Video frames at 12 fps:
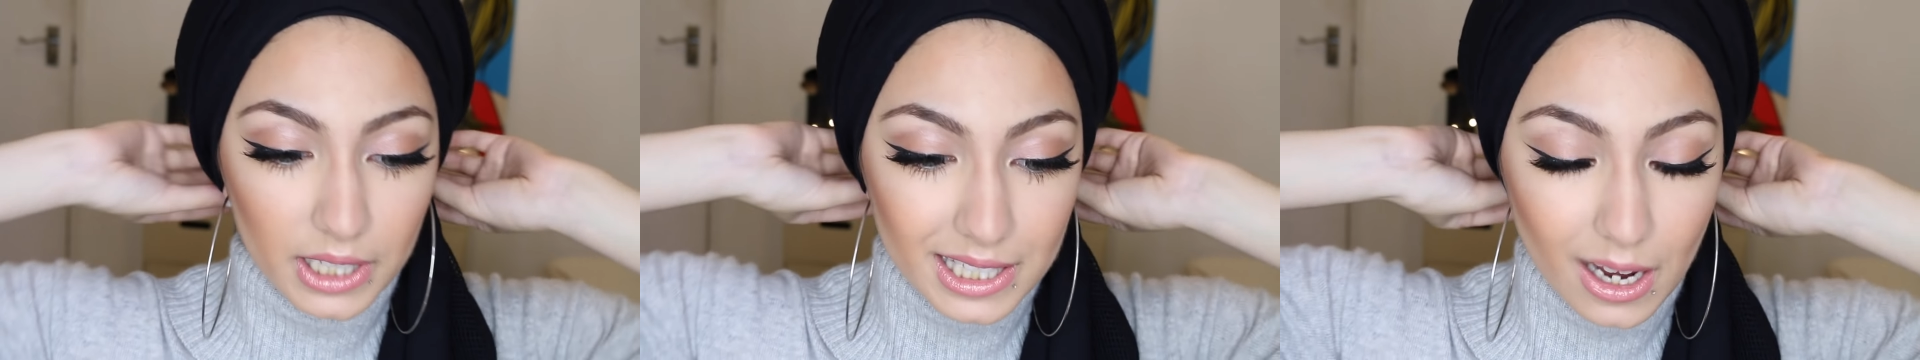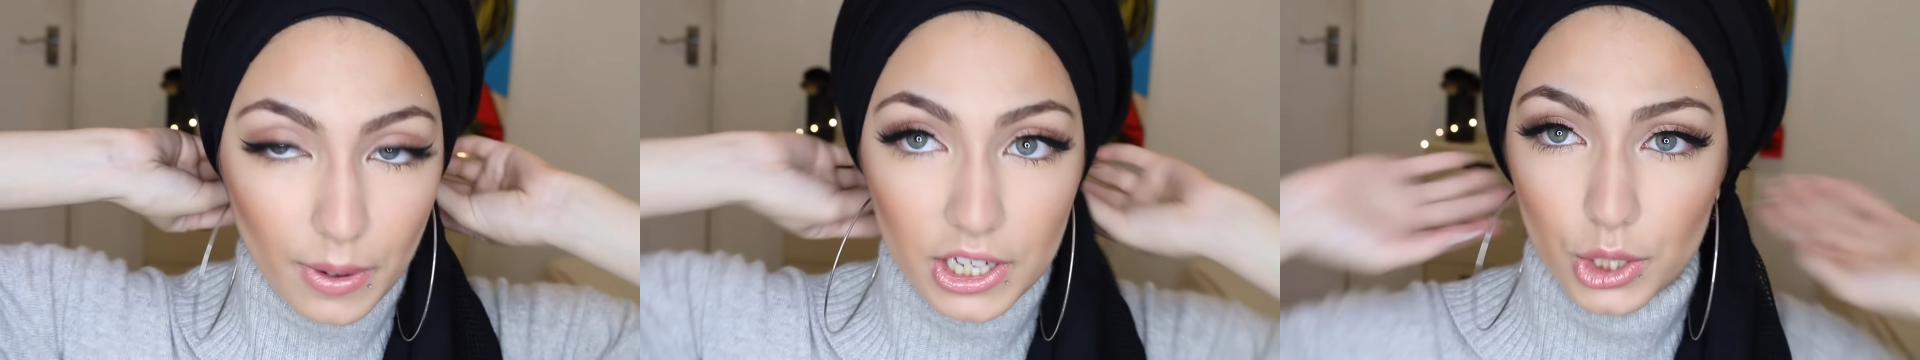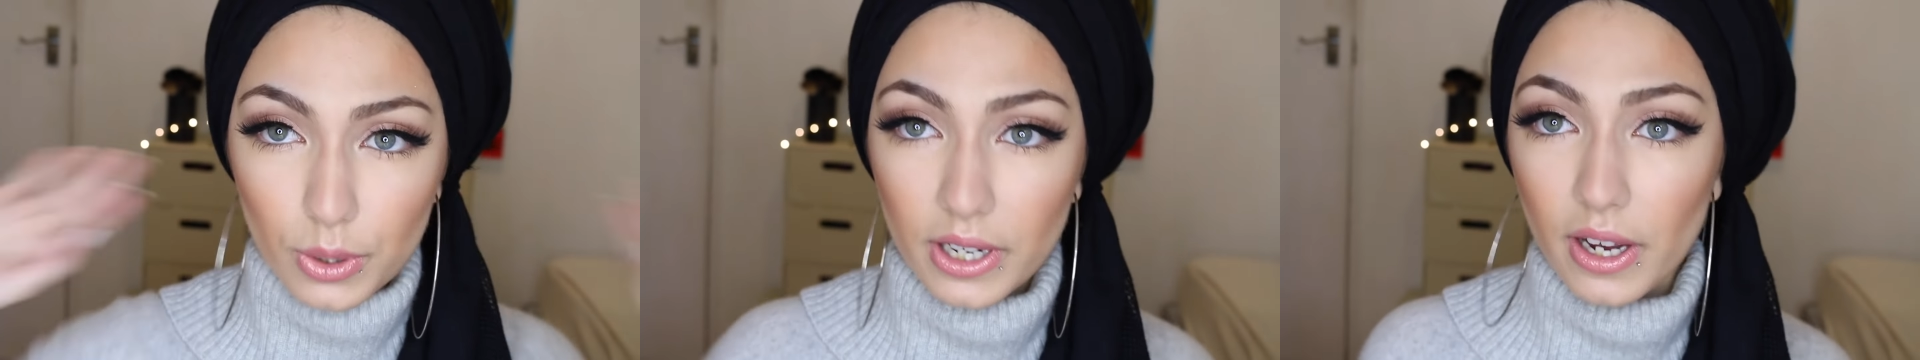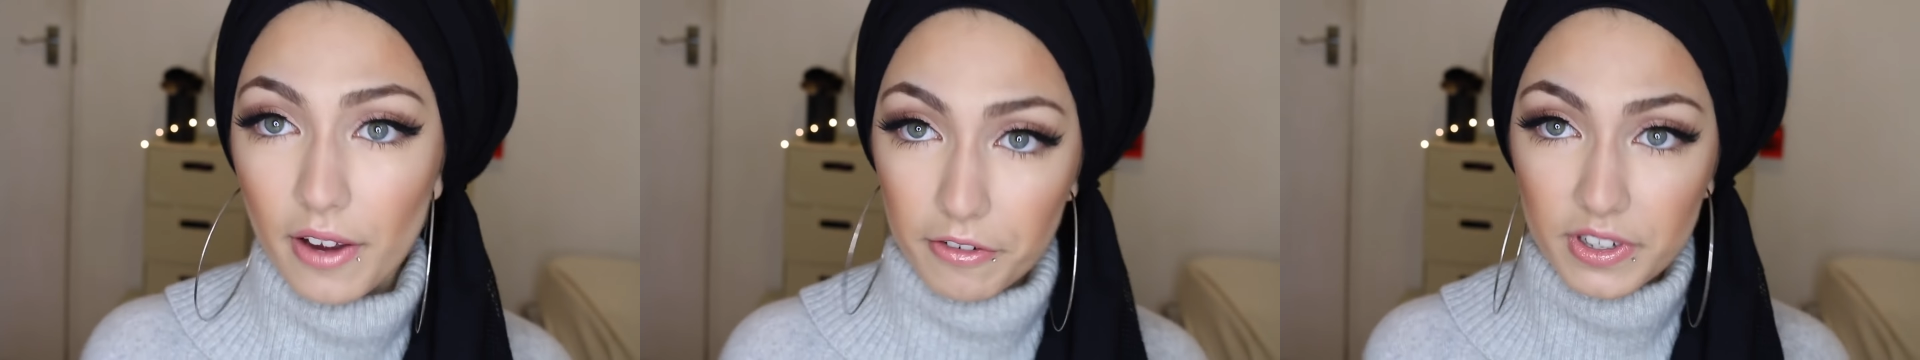That's how I do
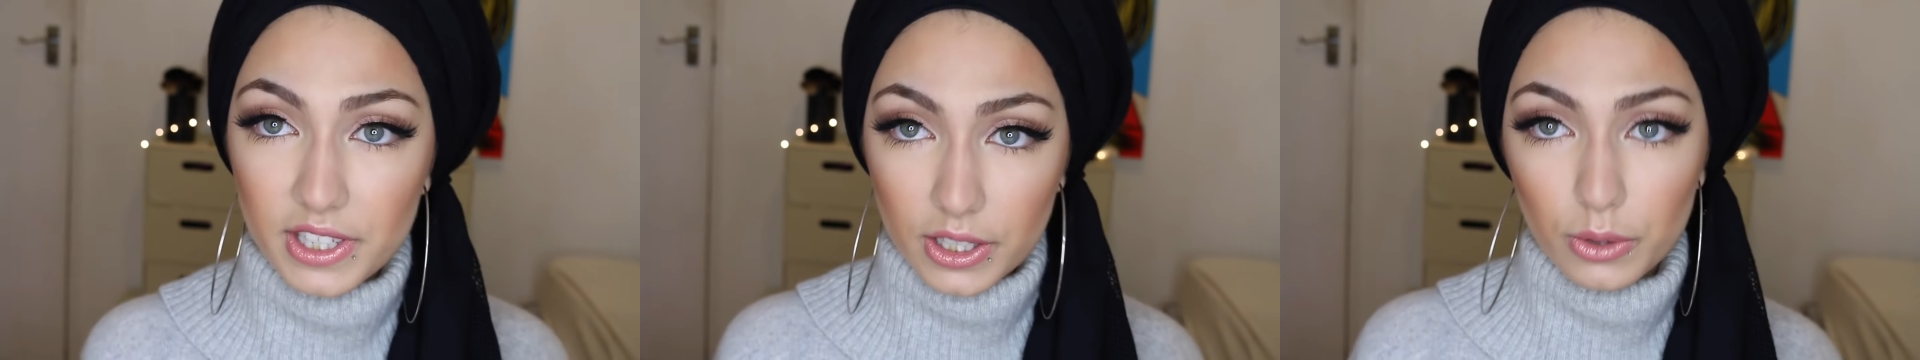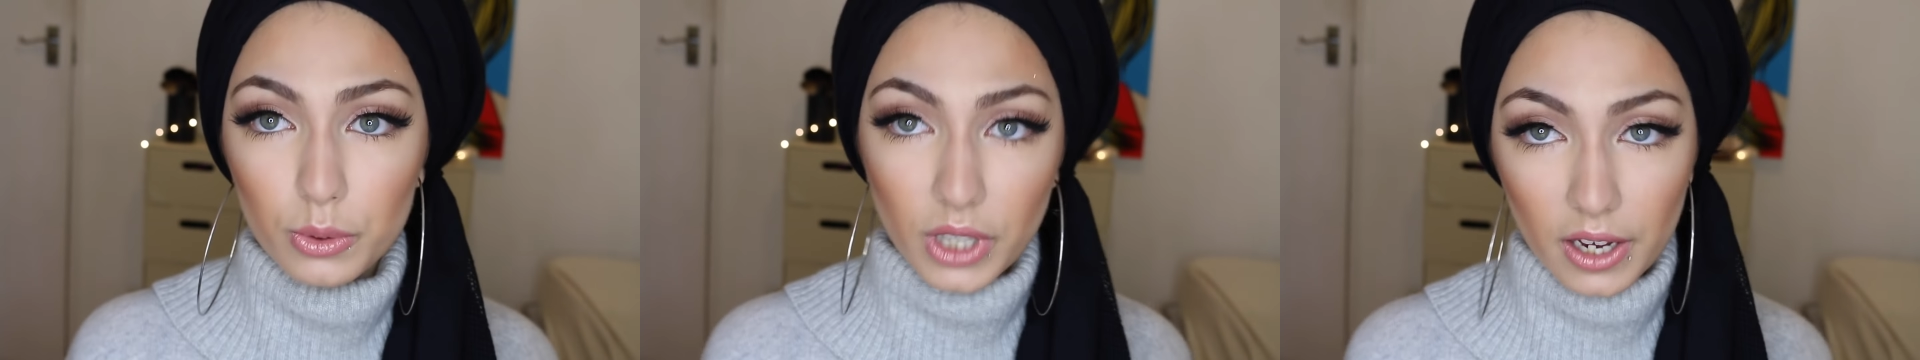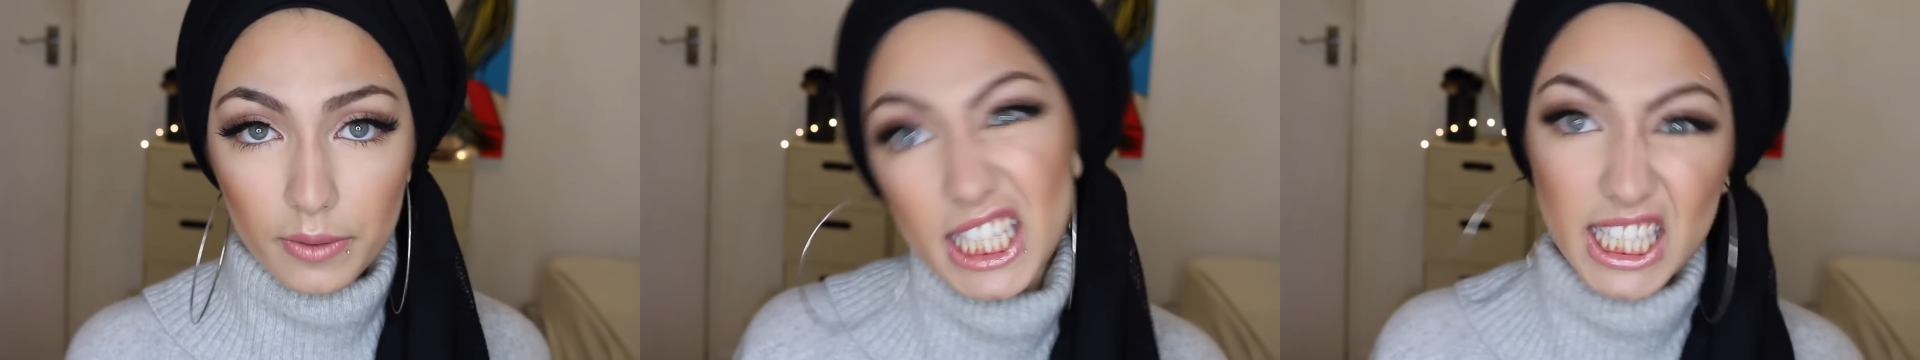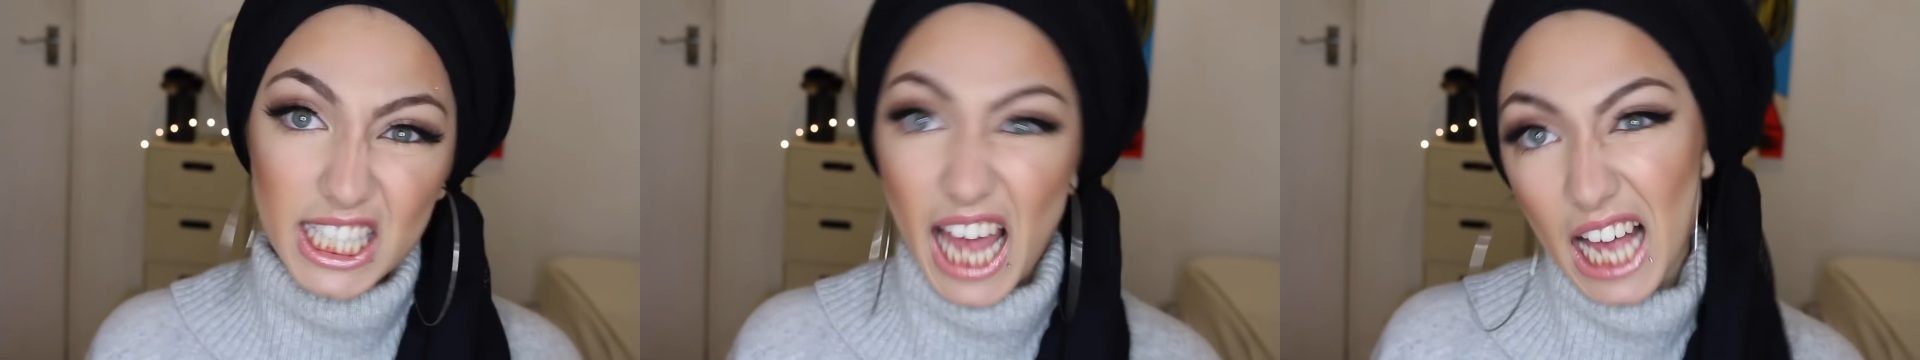it every single day.
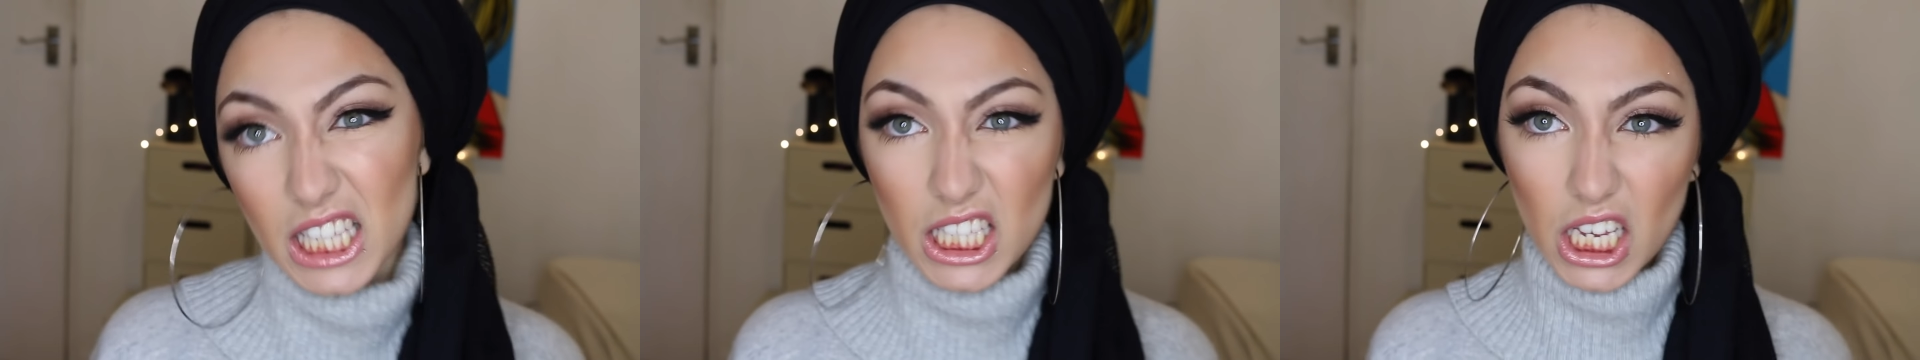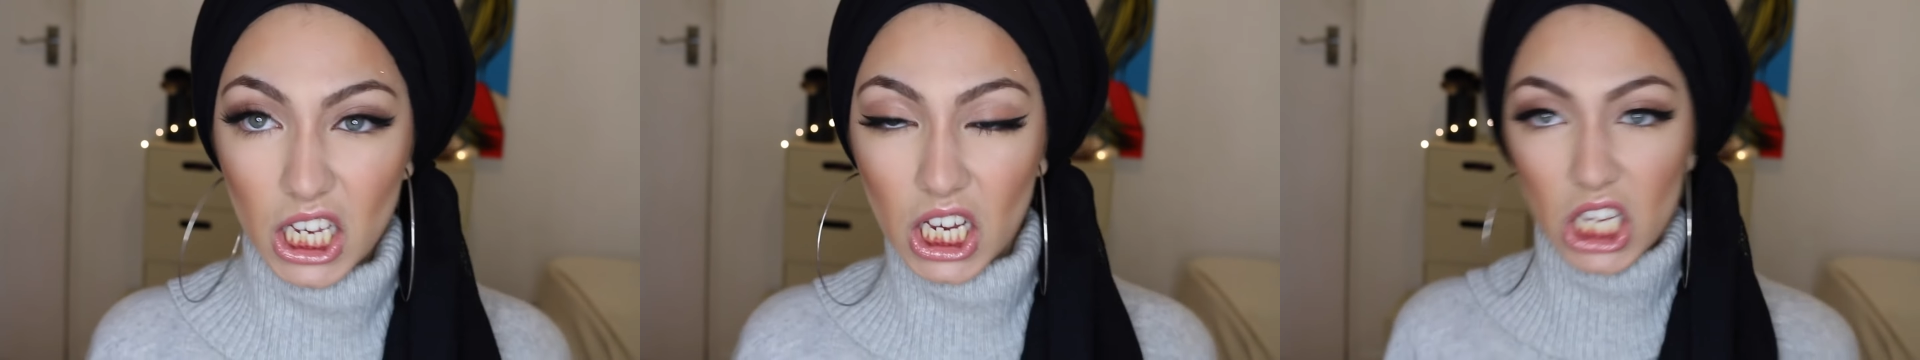Sassy.